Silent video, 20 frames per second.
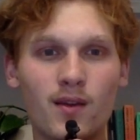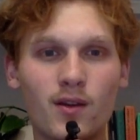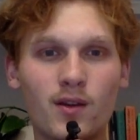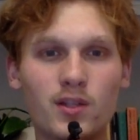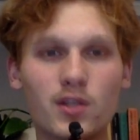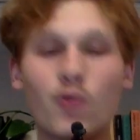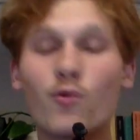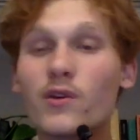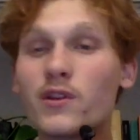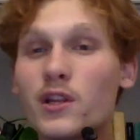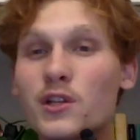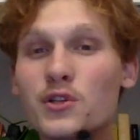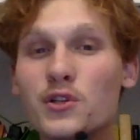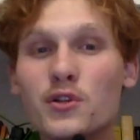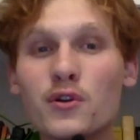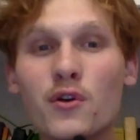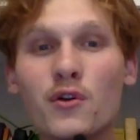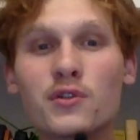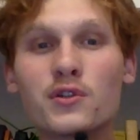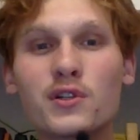So when the
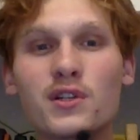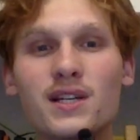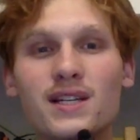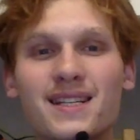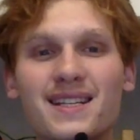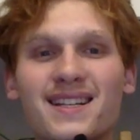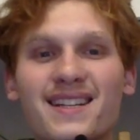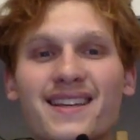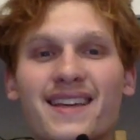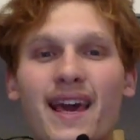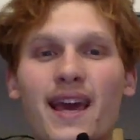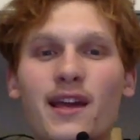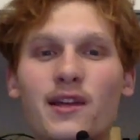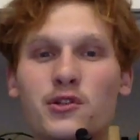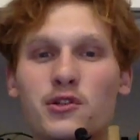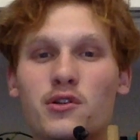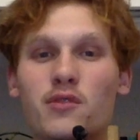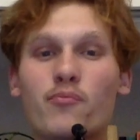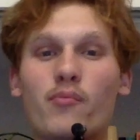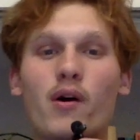church is
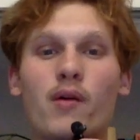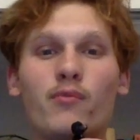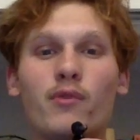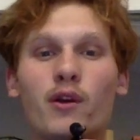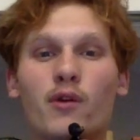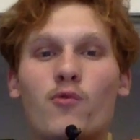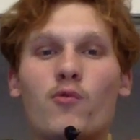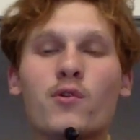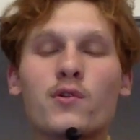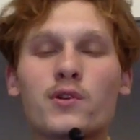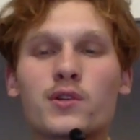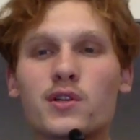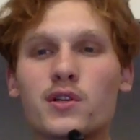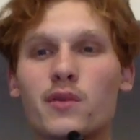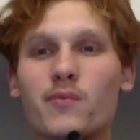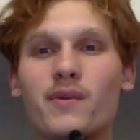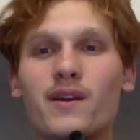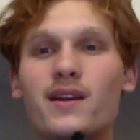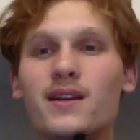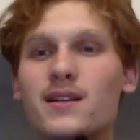engaged in public
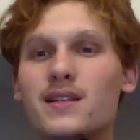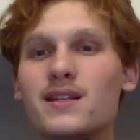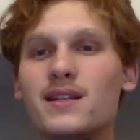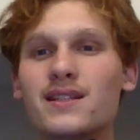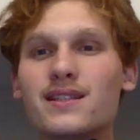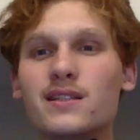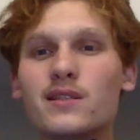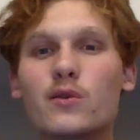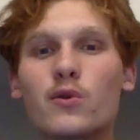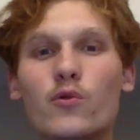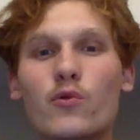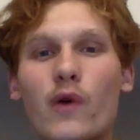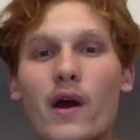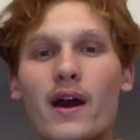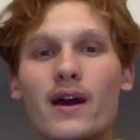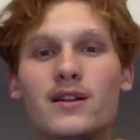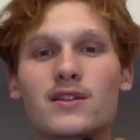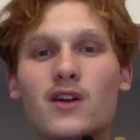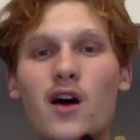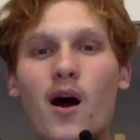worship, it is in
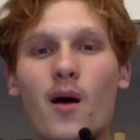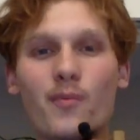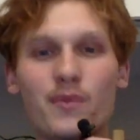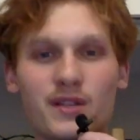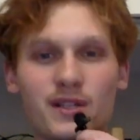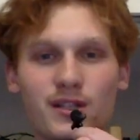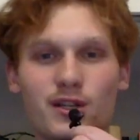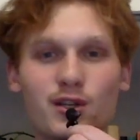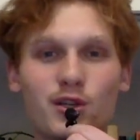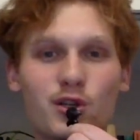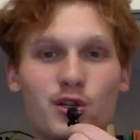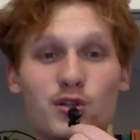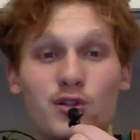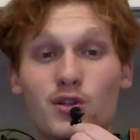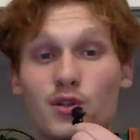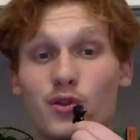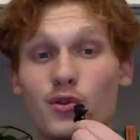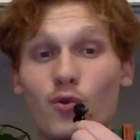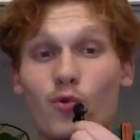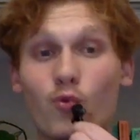direct opposition
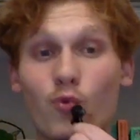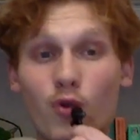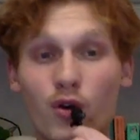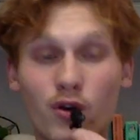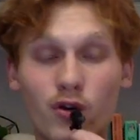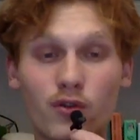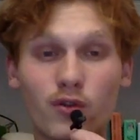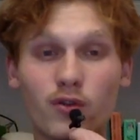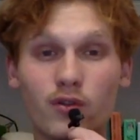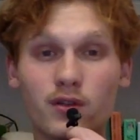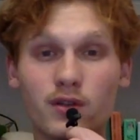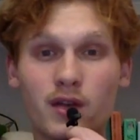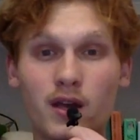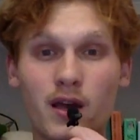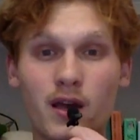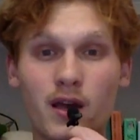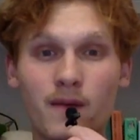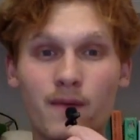to the world.